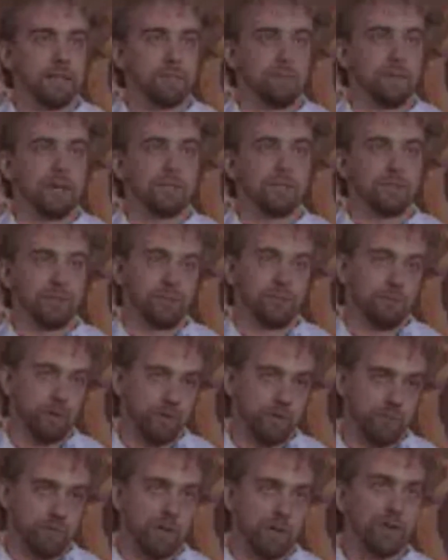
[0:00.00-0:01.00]
because it
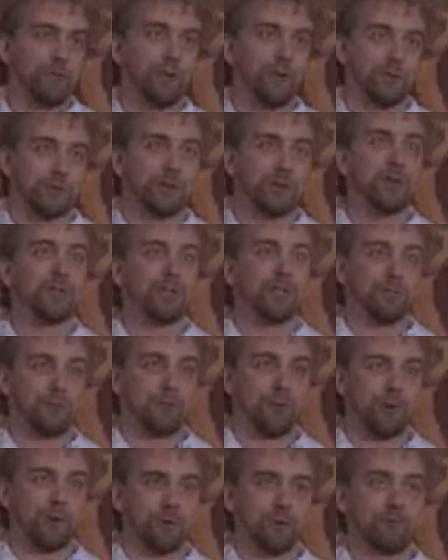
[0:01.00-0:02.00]
went very, very slowly, of
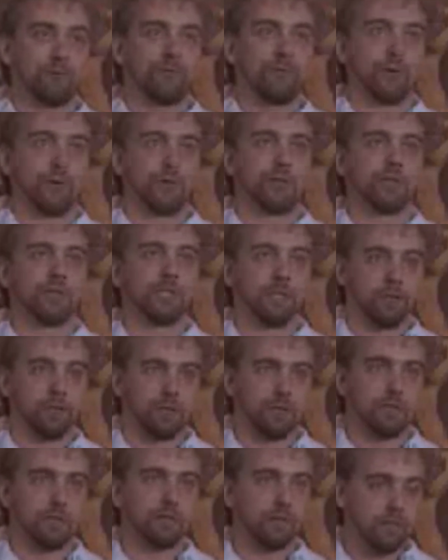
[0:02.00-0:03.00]
course, at first, as I
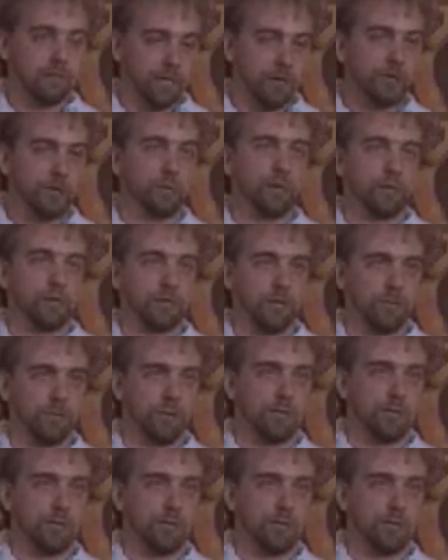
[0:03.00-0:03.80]
was teaching myself